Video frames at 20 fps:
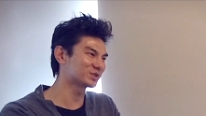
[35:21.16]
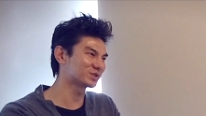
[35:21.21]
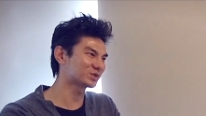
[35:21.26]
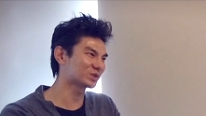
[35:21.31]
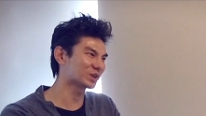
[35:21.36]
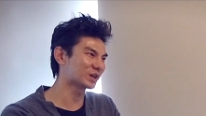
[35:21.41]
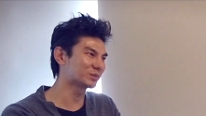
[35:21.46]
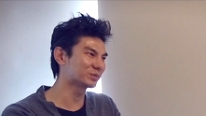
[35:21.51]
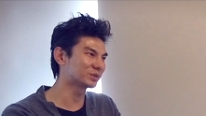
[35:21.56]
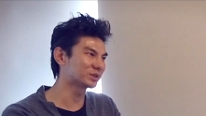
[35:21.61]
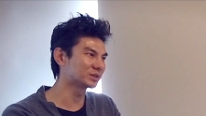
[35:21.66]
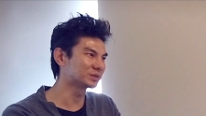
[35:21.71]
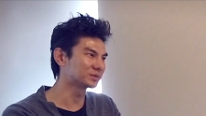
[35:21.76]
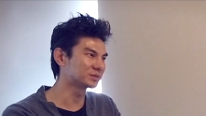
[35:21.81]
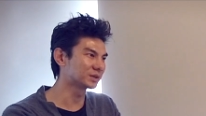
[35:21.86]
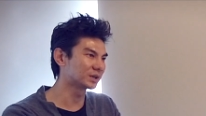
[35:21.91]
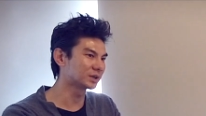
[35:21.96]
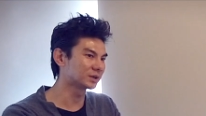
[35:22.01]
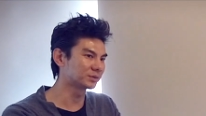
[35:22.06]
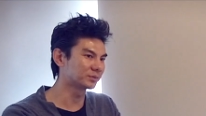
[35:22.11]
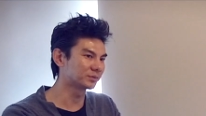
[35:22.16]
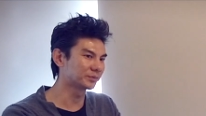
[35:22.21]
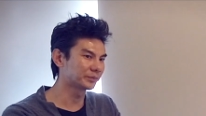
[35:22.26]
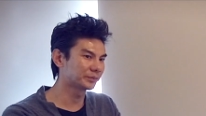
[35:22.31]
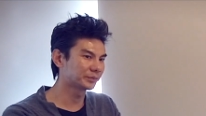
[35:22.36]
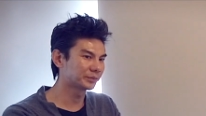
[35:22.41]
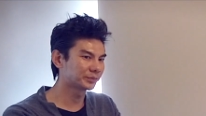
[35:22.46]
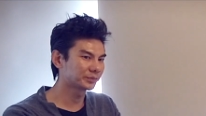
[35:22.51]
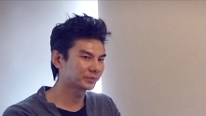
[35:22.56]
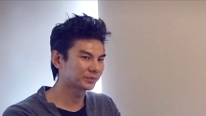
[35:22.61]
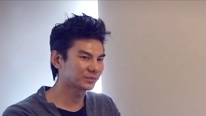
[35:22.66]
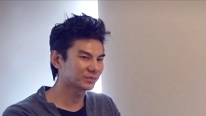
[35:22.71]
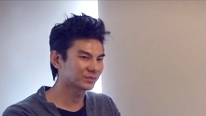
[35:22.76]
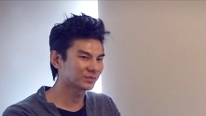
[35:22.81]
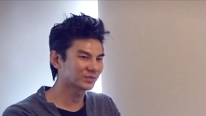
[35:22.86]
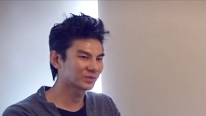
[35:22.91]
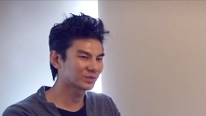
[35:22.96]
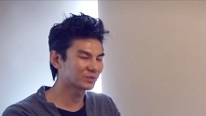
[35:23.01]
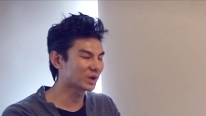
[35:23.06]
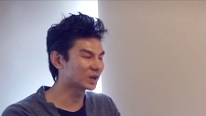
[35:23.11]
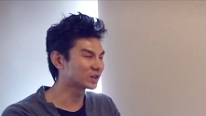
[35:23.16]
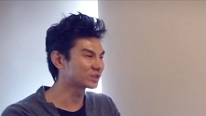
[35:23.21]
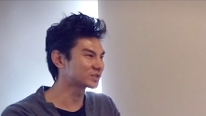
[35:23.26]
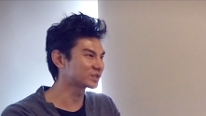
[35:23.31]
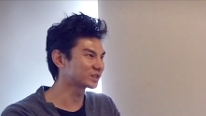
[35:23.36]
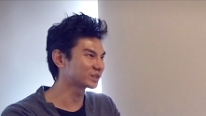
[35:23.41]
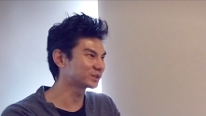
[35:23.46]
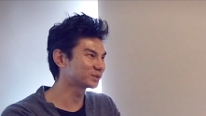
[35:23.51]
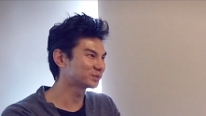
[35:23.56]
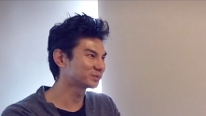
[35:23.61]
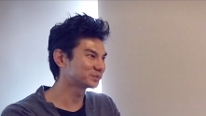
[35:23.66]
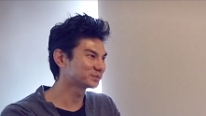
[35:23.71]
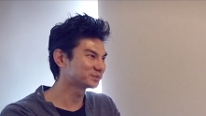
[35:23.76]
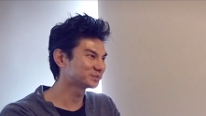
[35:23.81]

this type of policy.